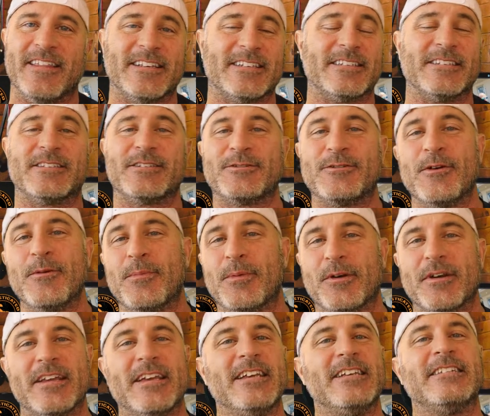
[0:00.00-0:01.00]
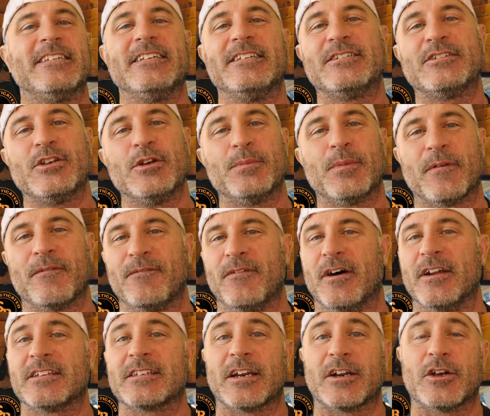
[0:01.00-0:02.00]
This is super easy, super
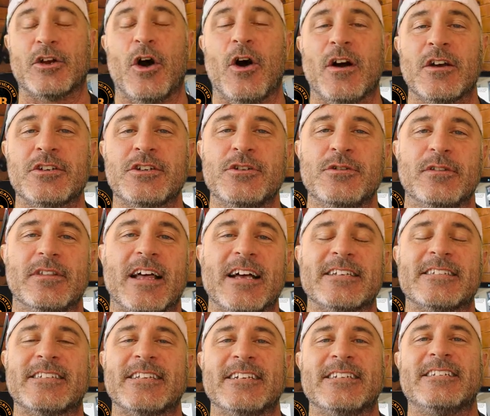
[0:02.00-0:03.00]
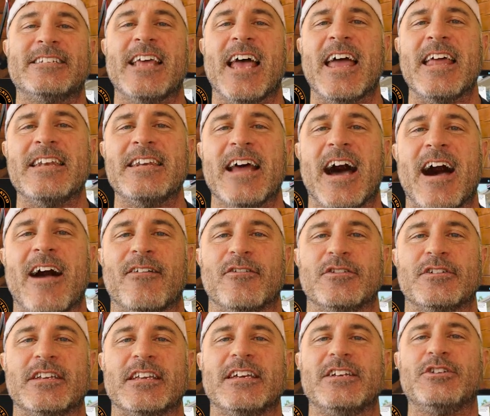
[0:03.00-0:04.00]
fun. It's gonna cost you less than
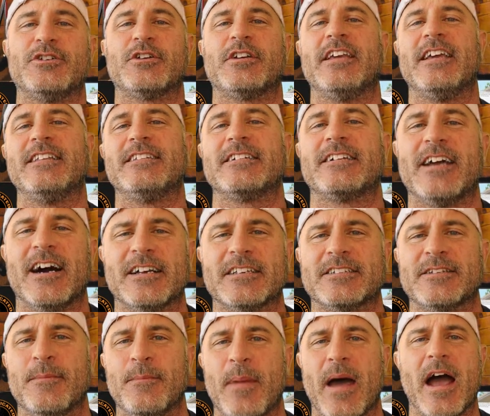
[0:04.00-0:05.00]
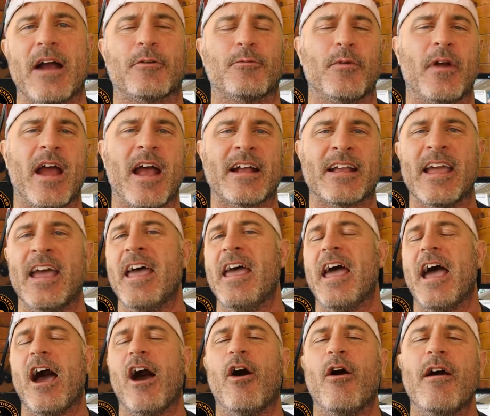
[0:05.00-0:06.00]
$10 to get your kids a custom bat rack,
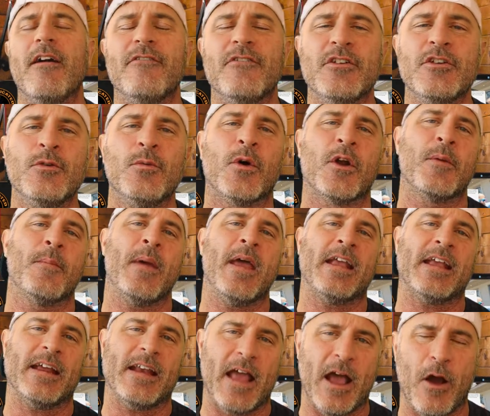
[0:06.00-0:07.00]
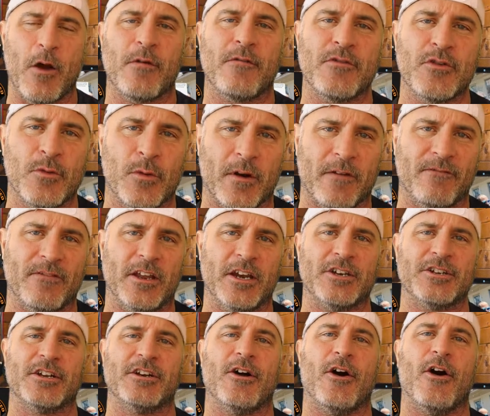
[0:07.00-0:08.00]
however you wanna make it, however you wanna
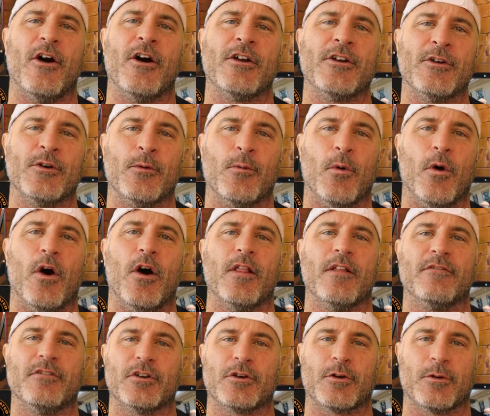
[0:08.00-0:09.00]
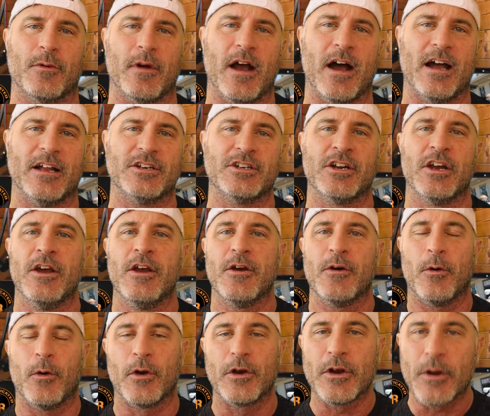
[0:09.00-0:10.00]
finish it, on your wall of your garage
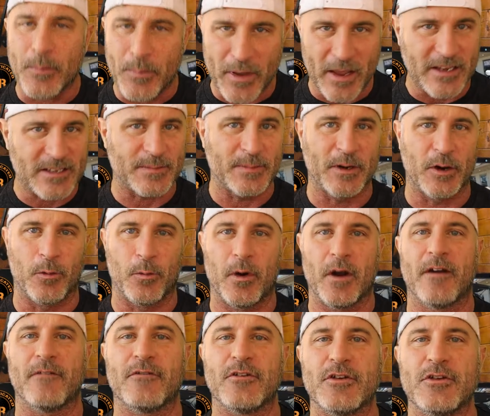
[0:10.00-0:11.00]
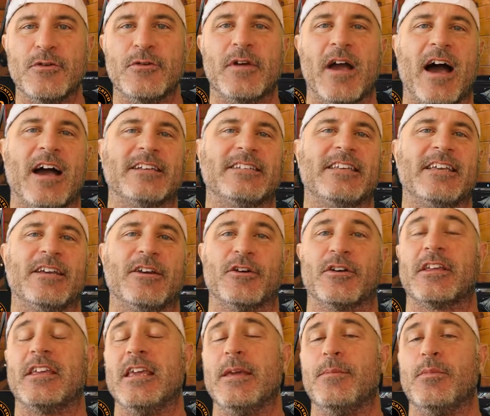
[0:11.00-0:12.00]
or your basement or wherever you guys hit or
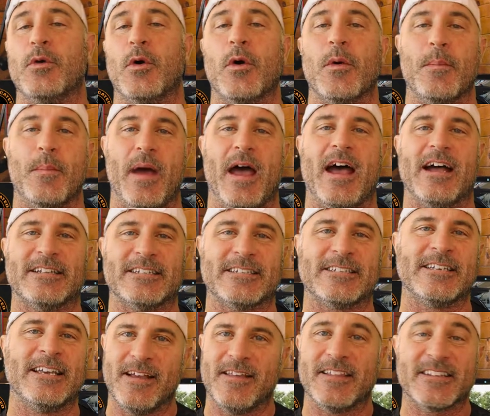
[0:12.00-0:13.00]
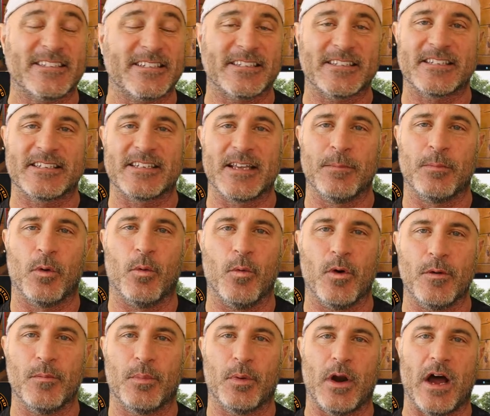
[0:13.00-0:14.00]
keep your bats. This is a
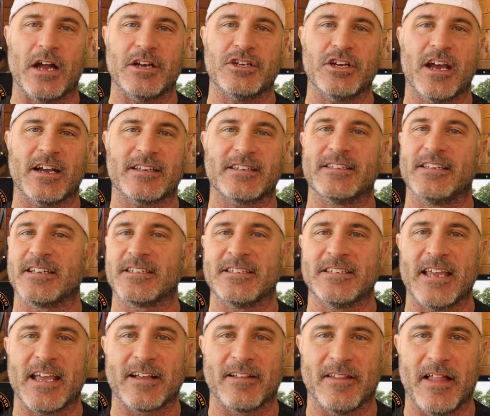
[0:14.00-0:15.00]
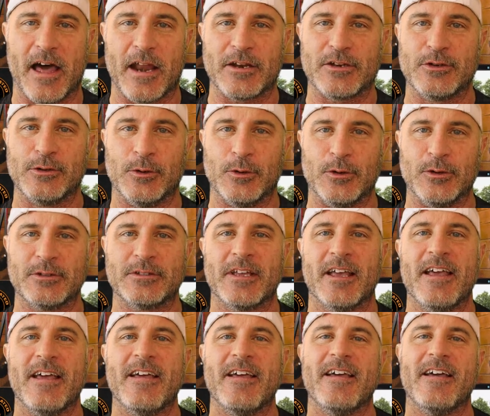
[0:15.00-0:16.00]
simple wood project, doesn't take a lot of tools.